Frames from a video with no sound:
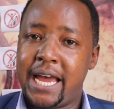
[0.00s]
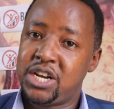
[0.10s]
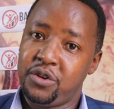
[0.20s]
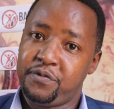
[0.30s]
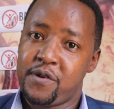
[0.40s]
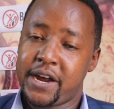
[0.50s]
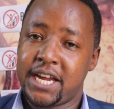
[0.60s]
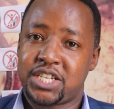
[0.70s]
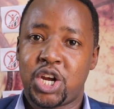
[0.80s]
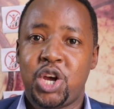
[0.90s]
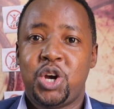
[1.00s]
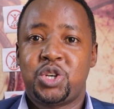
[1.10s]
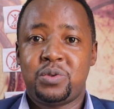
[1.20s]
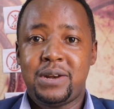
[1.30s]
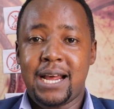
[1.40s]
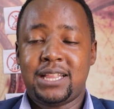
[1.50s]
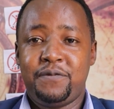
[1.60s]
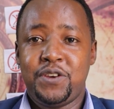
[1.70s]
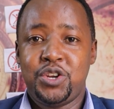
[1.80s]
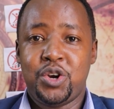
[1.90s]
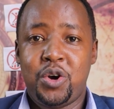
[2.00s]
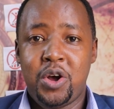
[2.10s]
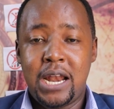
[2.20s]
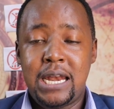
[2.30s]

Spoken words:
and don't forget to like the video,